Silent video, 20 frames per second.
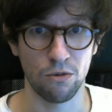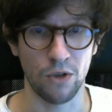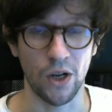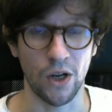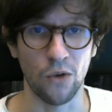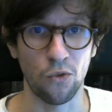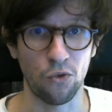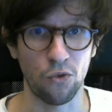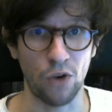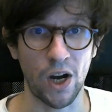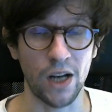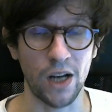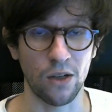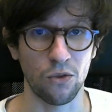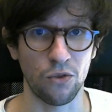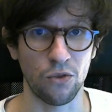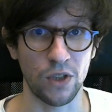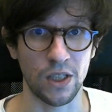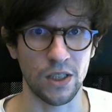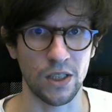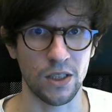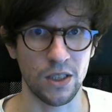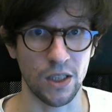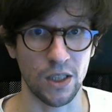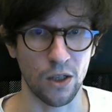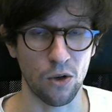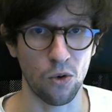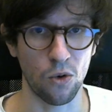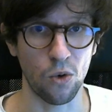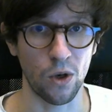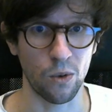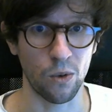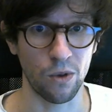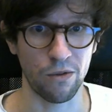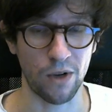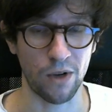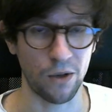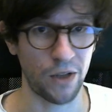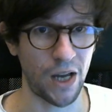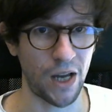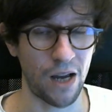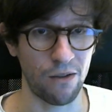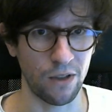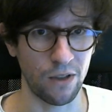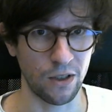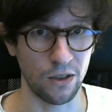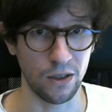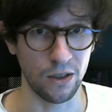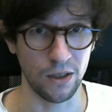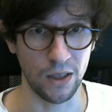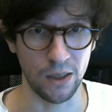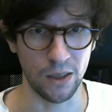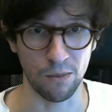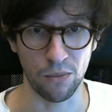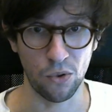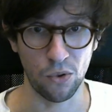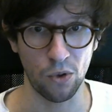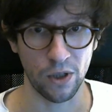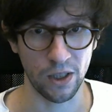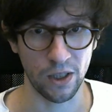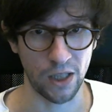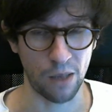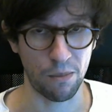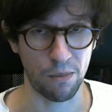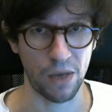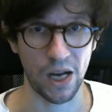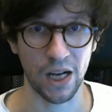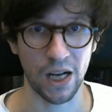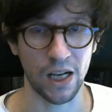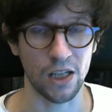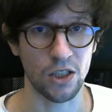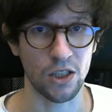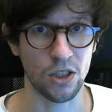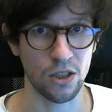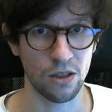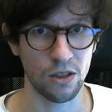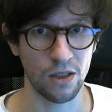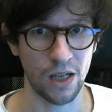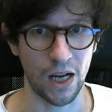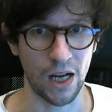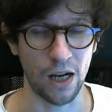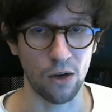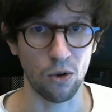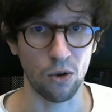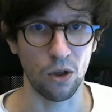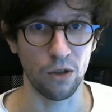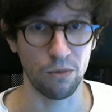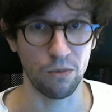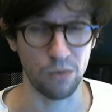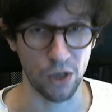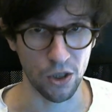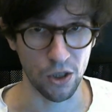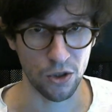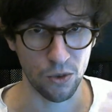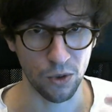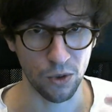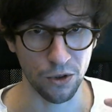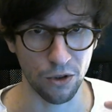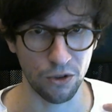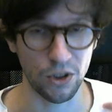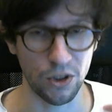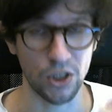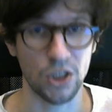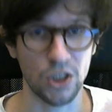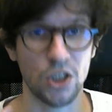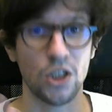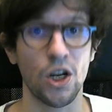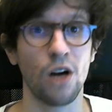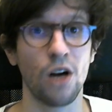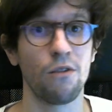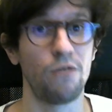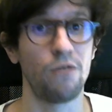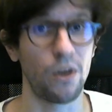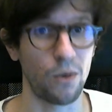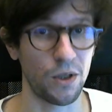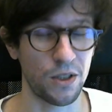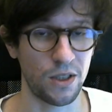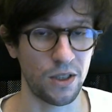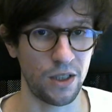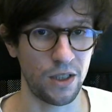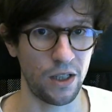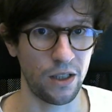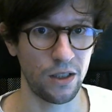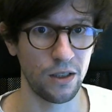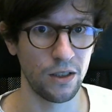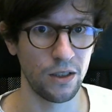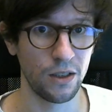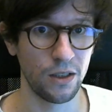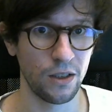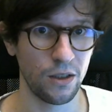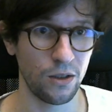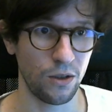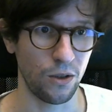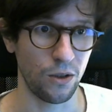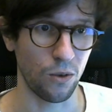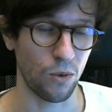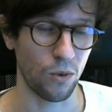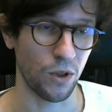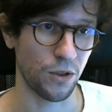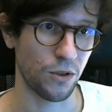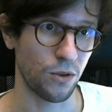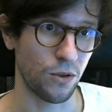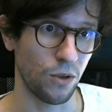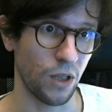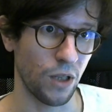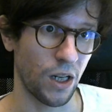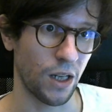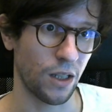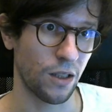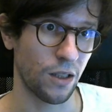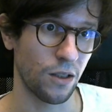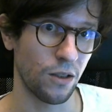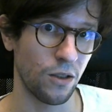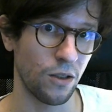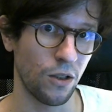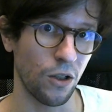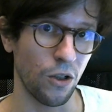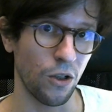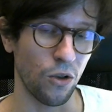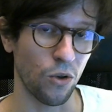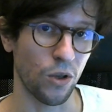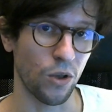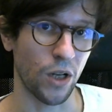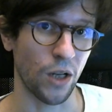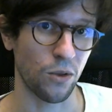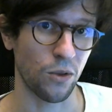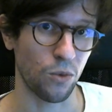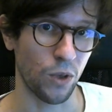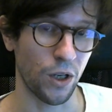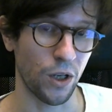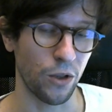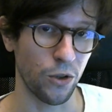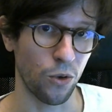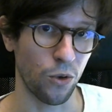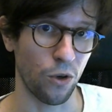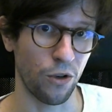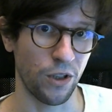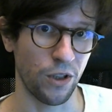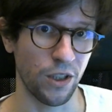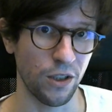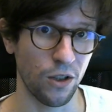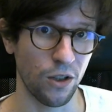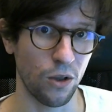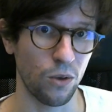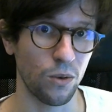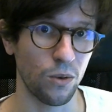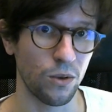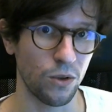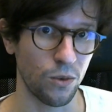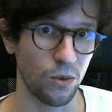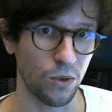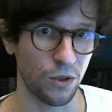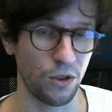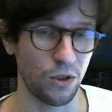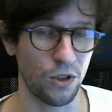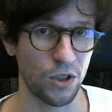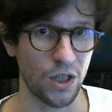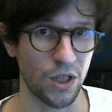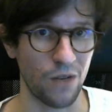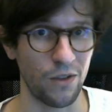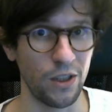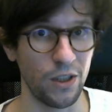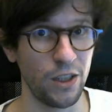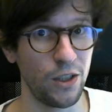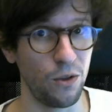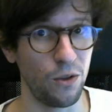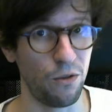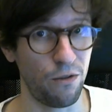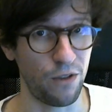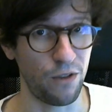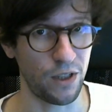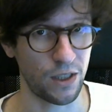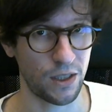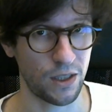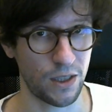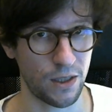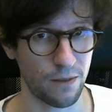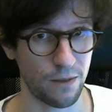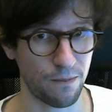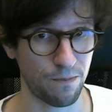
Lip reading: and find things in core without having imported that package at all, because you want to discover what's there. You don't want to like look at what you already know. You want to discover new things.